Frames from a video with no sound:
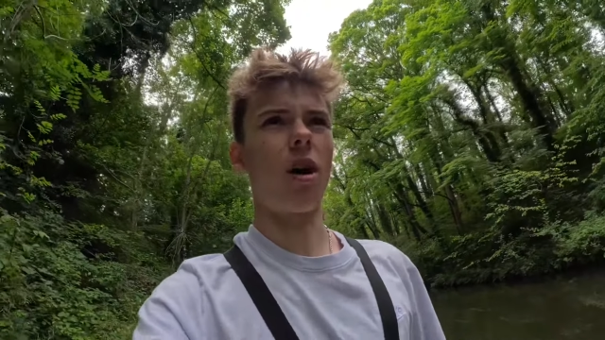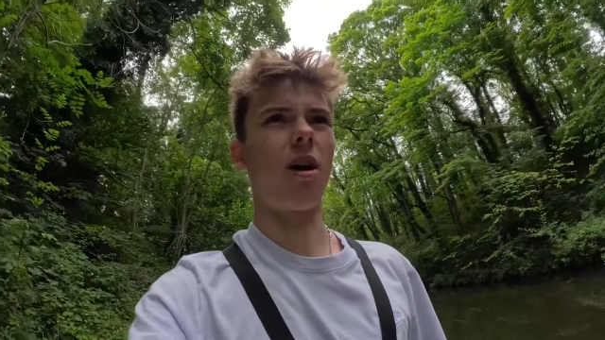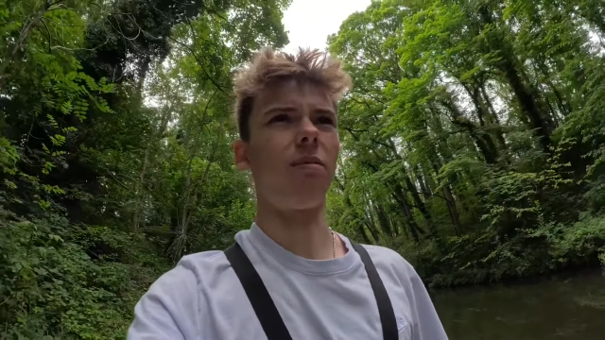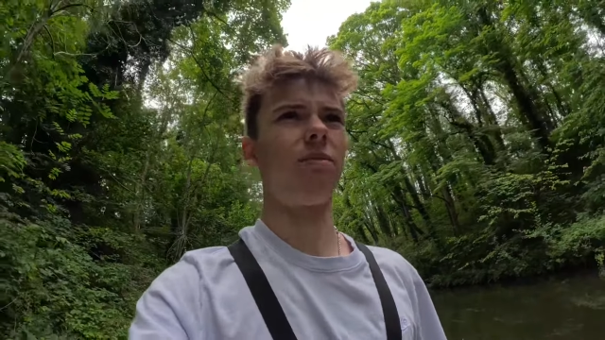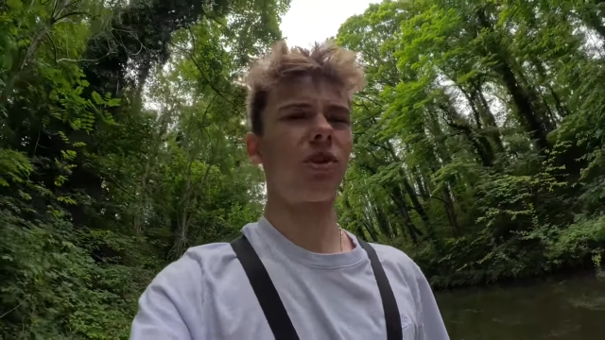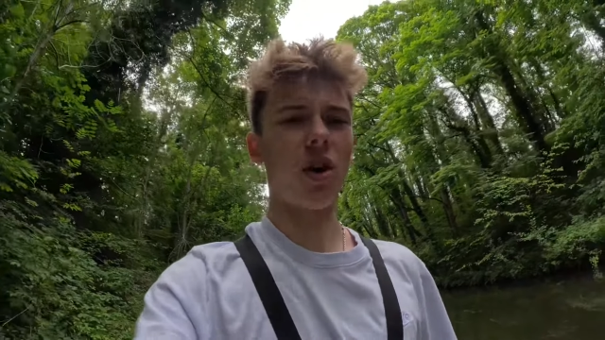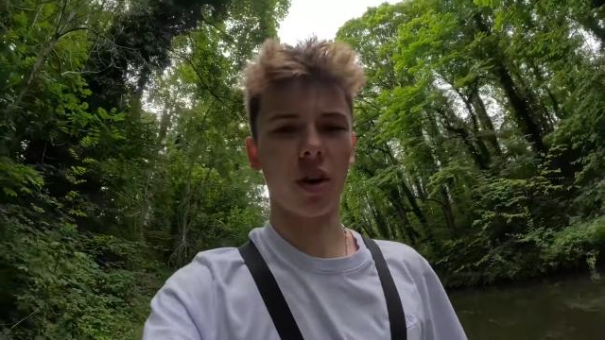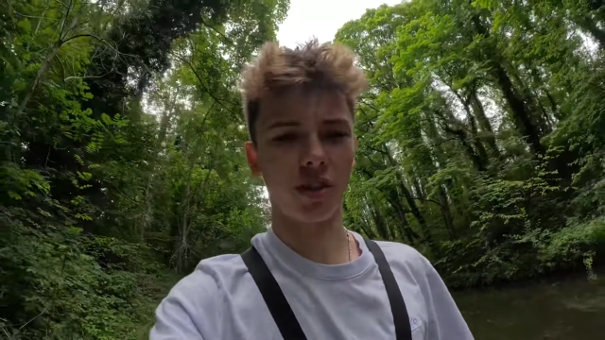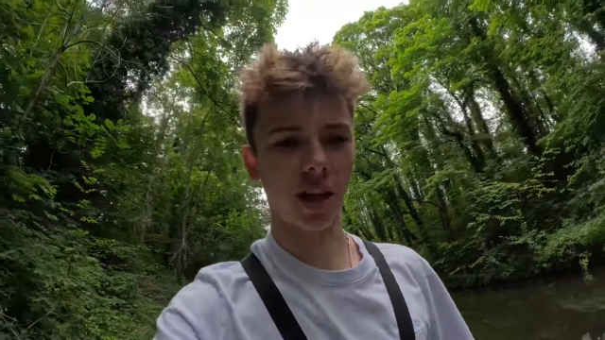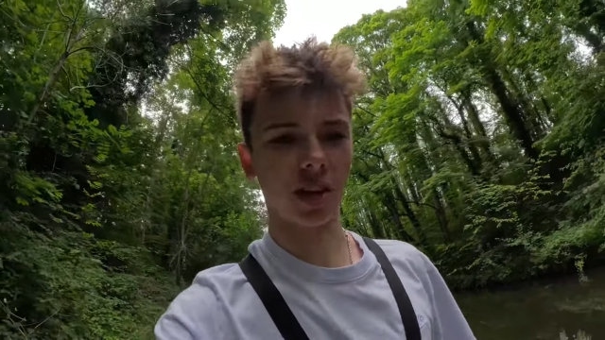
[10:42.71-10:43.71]
I'm
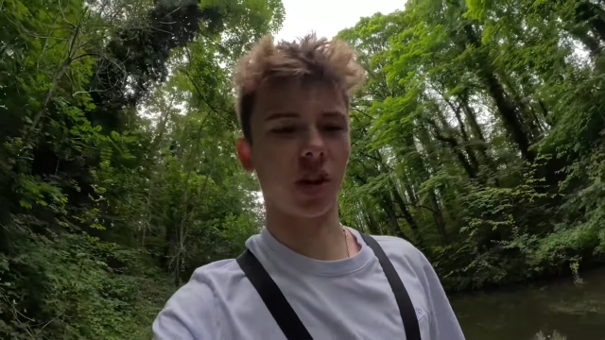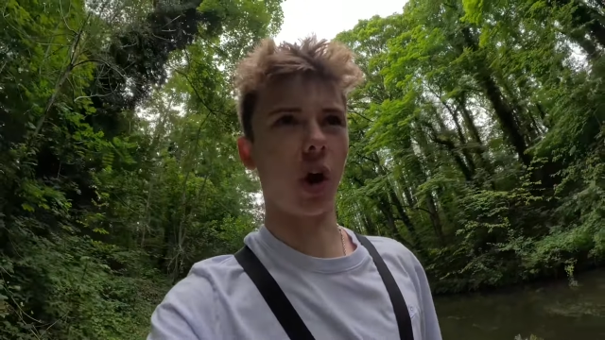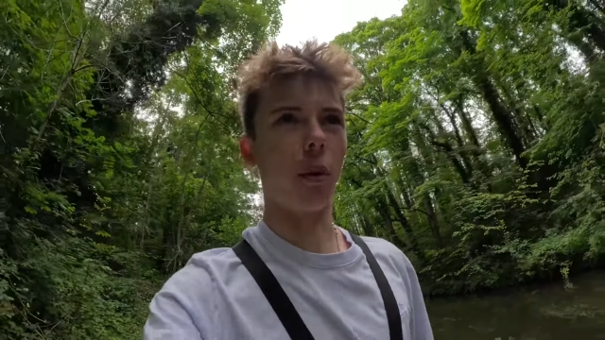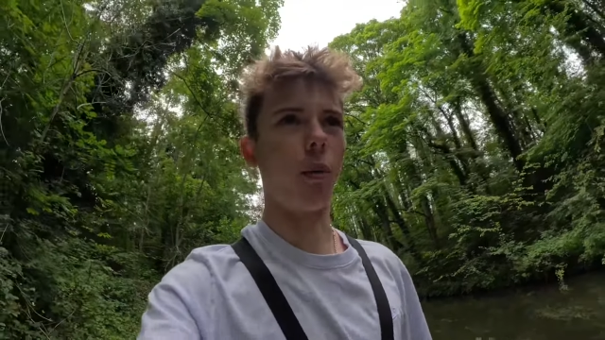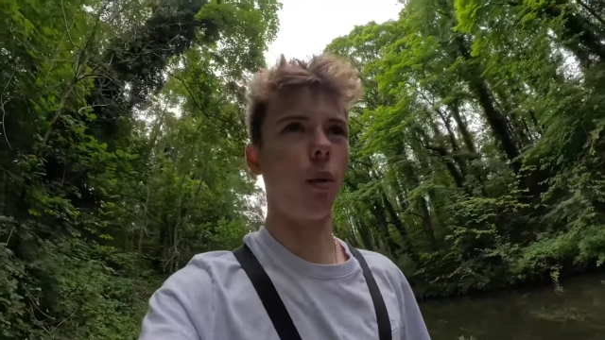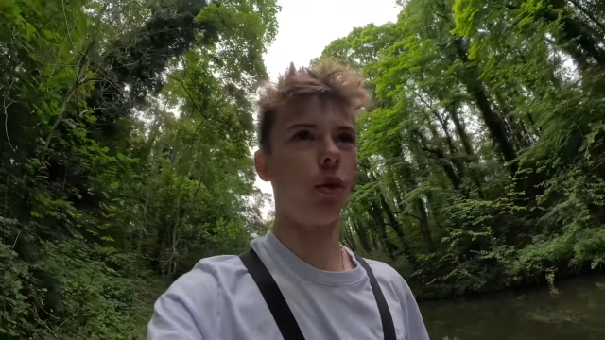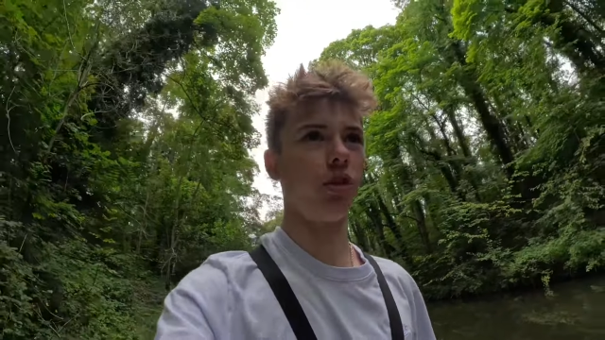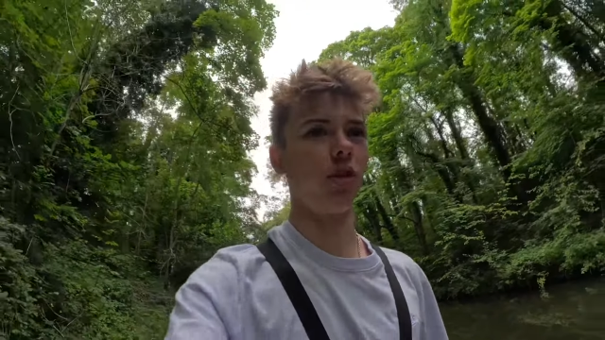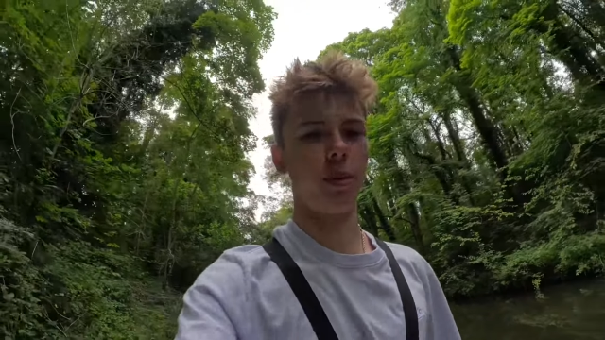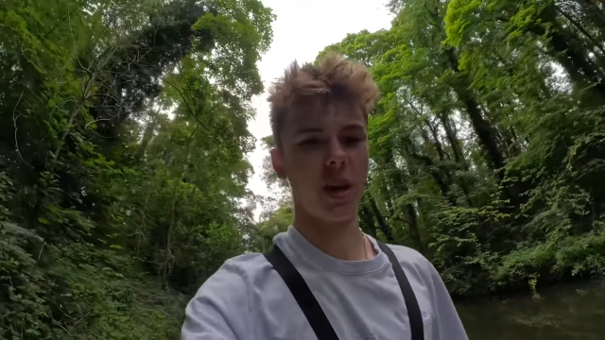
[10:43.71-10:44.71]
starting to get to know my
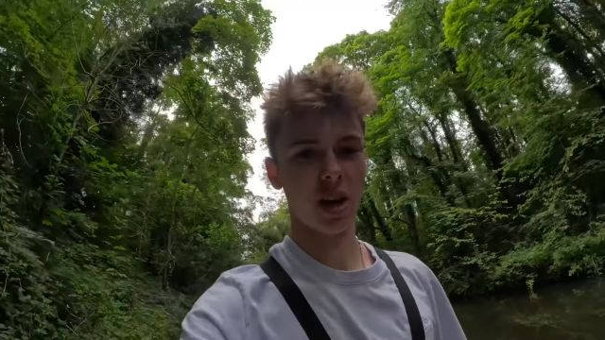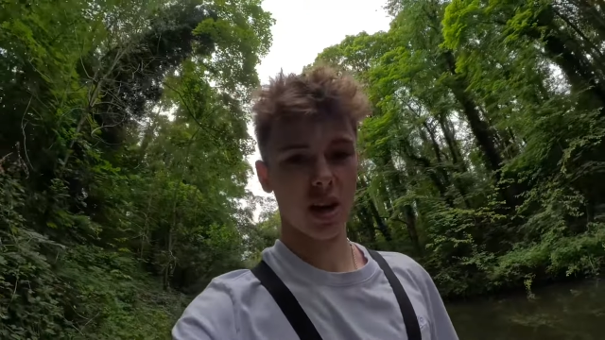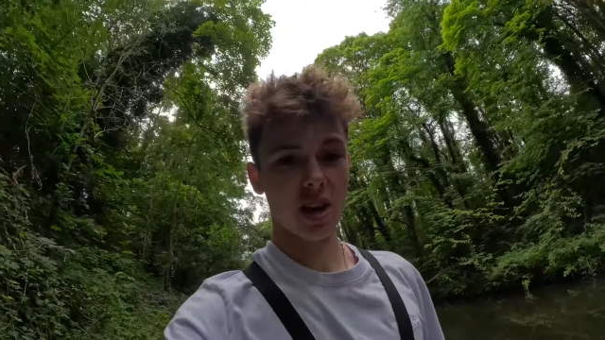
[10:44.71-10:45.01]
waters a bit.